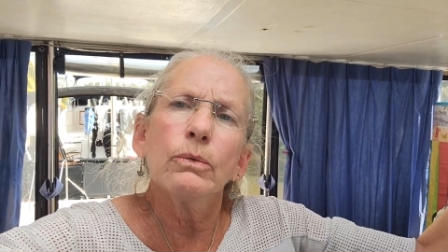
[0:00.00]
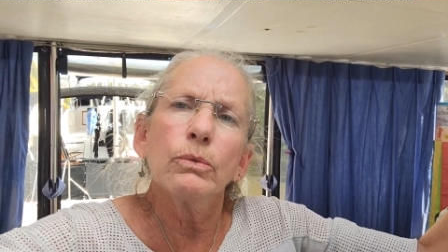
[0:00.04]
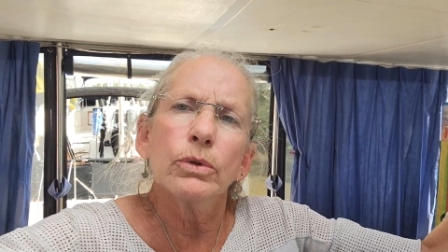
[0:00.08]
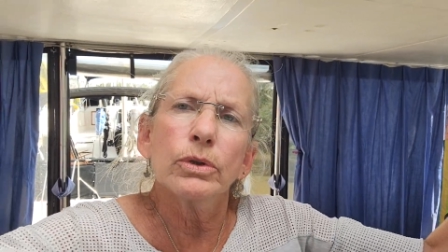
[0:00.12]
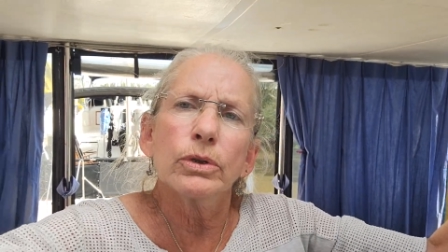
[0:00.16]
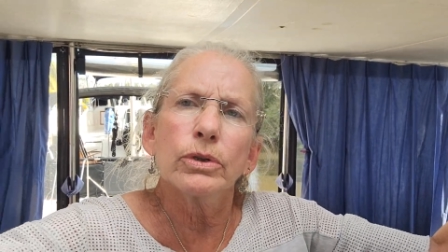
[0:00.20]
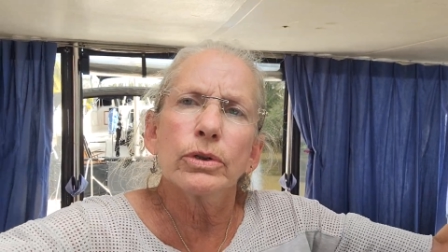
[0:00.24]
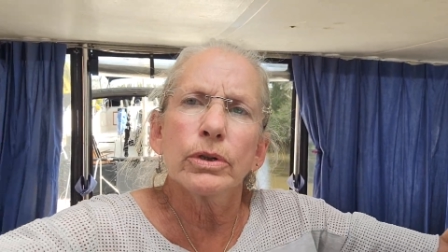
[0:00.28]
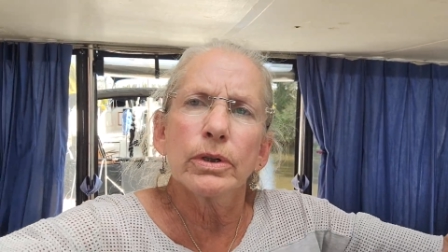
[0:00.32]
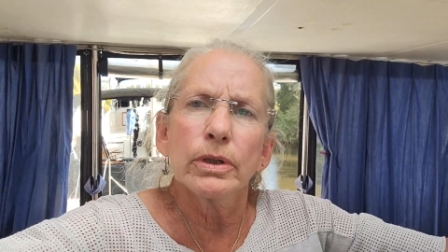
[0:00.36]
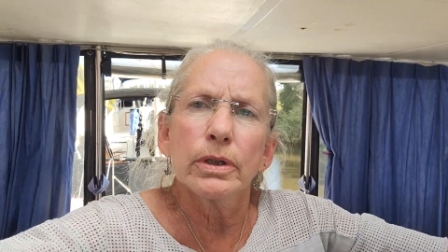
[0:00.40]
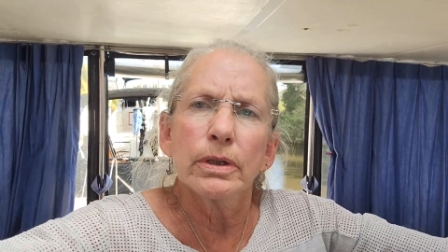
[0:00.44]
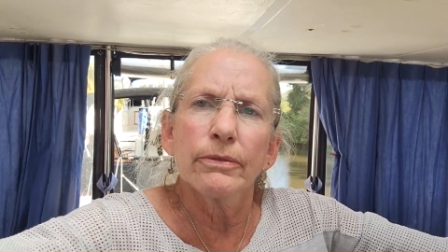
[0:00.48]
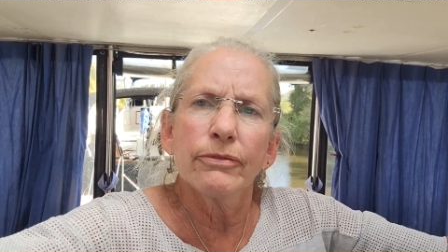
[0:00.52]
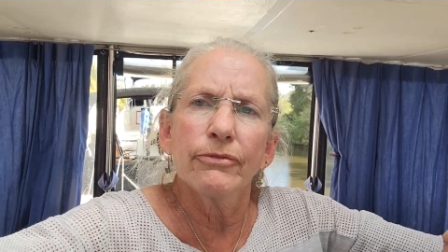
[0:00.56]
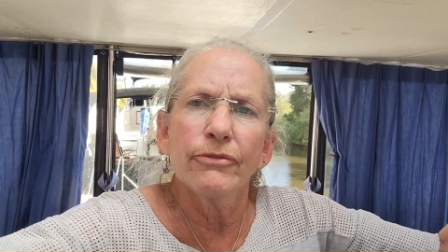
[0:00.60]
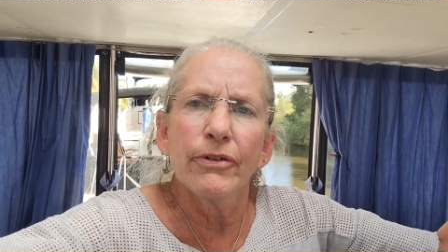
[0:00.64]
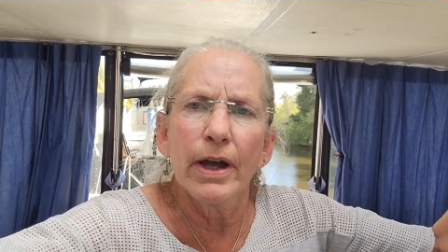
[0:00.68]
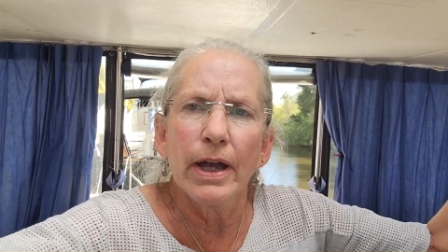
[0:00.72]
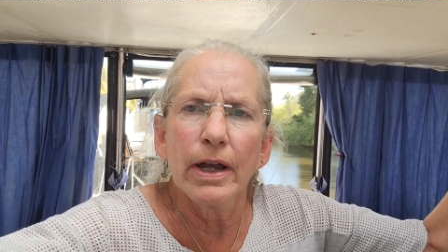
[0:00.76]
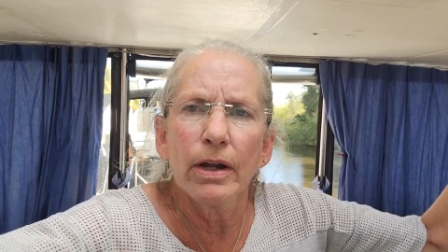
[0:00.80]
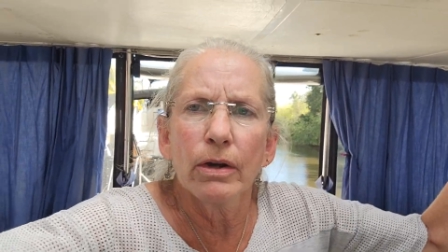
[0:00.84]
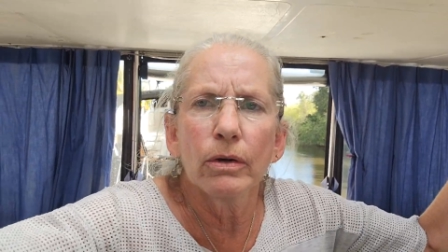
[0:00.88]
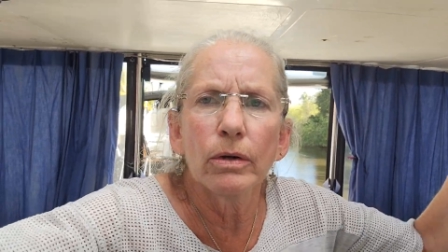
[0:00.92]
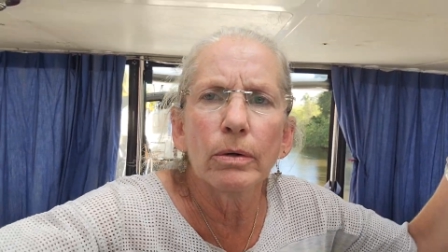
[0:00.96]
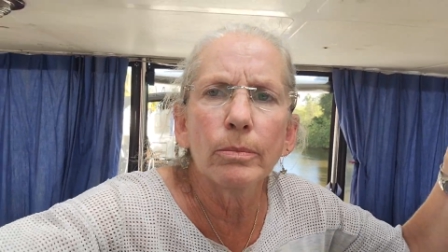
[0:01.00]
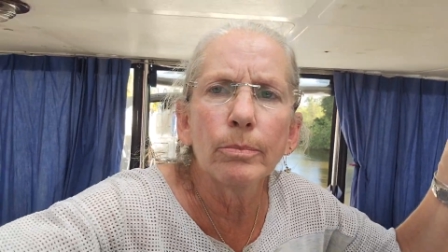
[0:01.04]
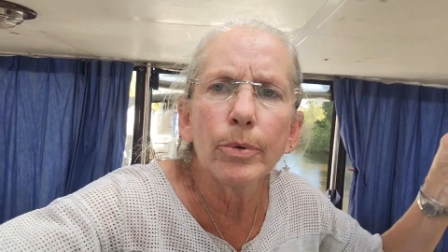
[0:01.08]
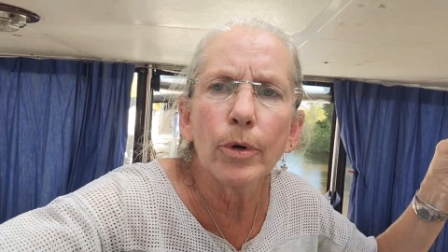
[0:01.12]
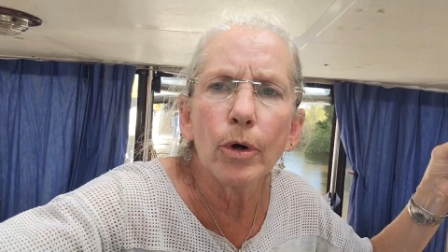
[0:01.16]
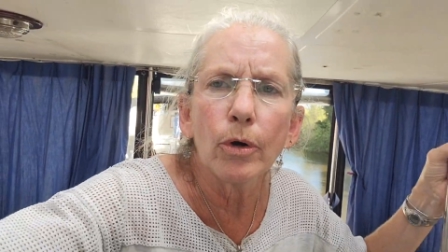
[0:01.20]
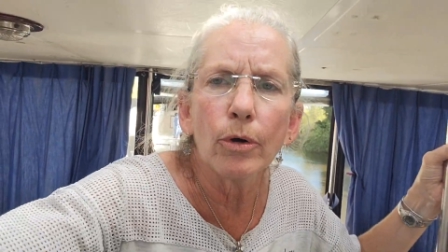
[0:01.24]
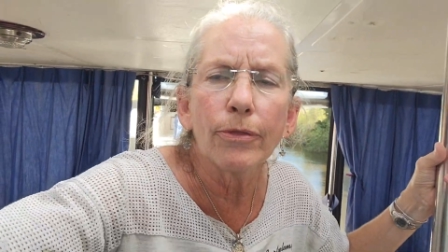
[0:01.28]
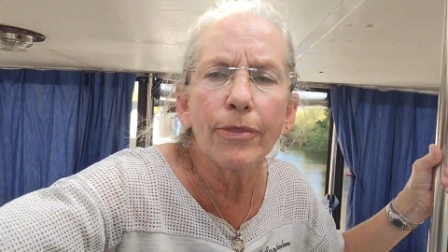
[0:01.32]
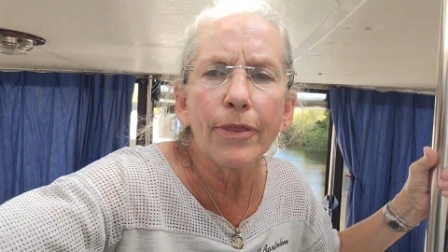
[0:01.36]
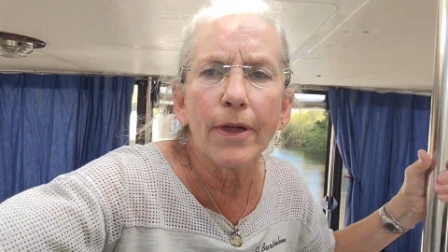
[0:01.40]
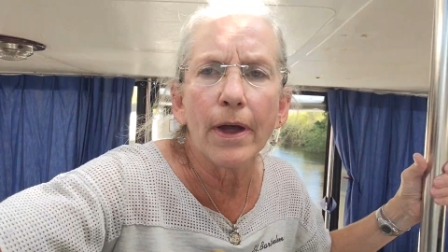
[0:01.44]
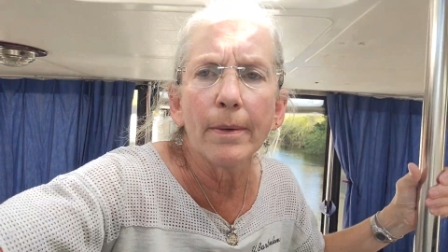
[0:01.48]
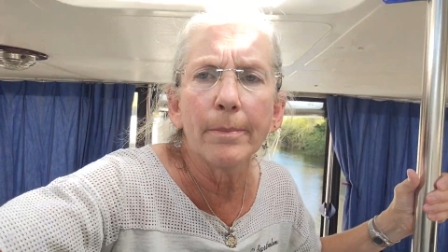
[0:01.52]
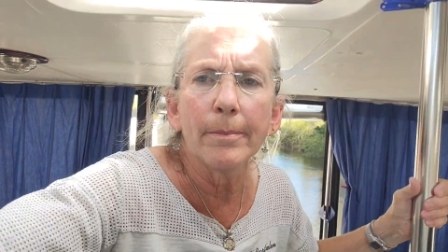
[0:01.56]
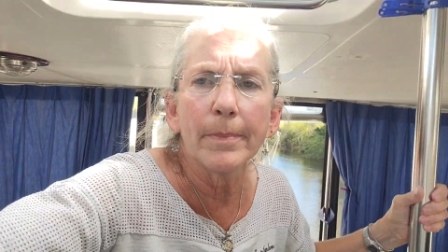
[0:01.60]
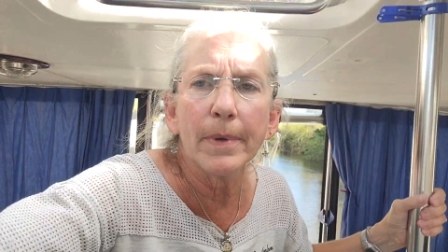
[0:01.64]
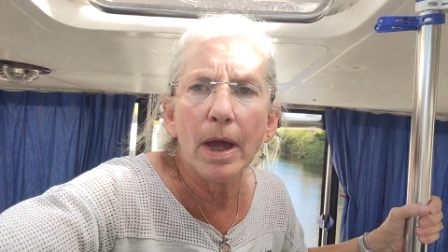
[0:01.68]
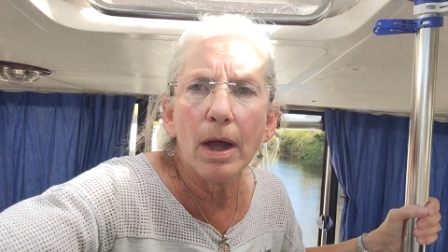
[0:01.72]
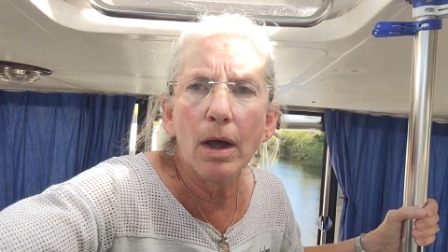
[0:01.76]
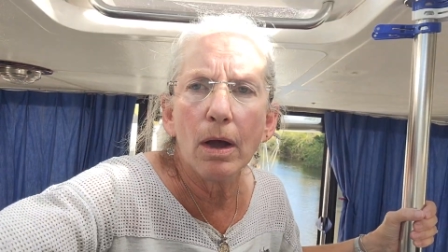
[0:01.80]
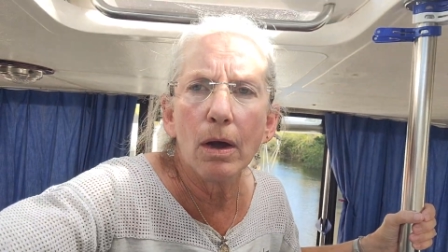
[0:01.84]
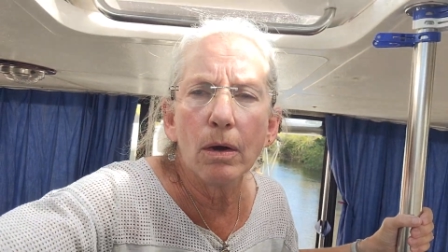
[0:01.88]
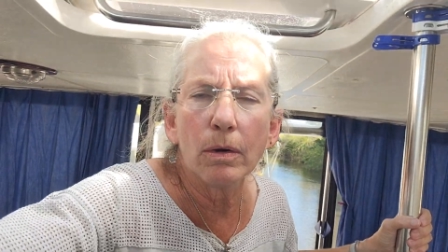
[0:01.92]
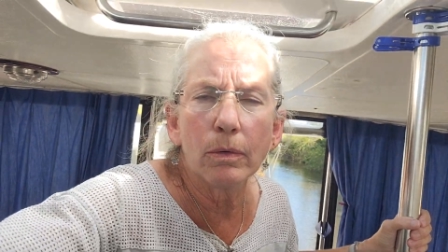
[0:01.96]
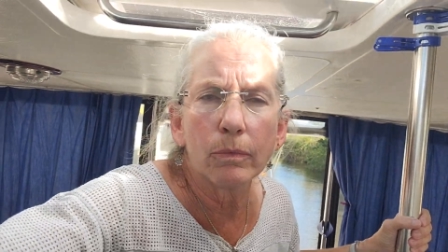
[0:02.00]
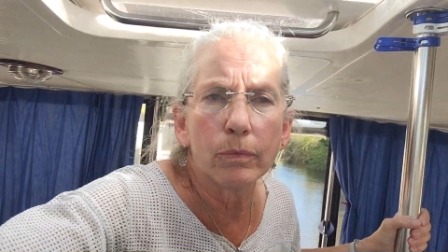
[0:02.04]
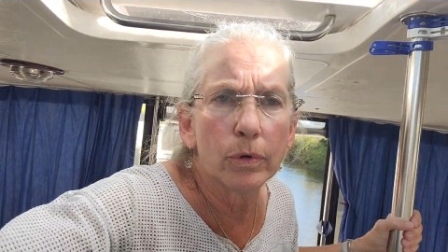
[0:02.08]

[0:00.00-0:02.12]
We're gonna fire them both up now.